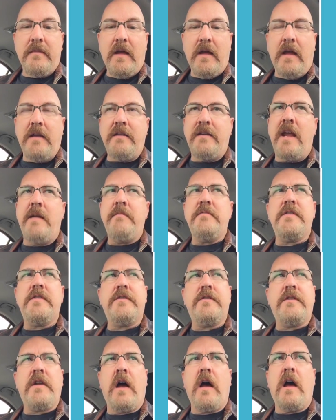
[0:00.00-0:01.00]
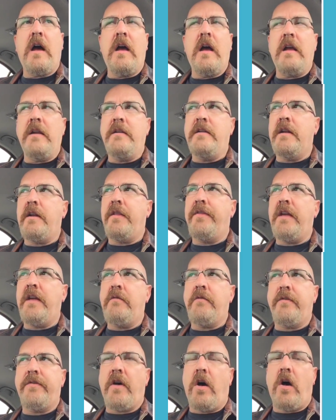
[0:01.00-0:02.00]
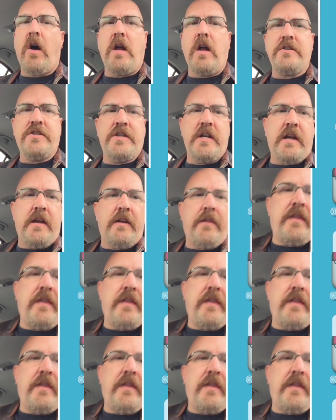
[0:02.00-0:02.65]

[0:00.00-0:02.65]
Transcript: And Dame just uh, did a thing with the hot chicken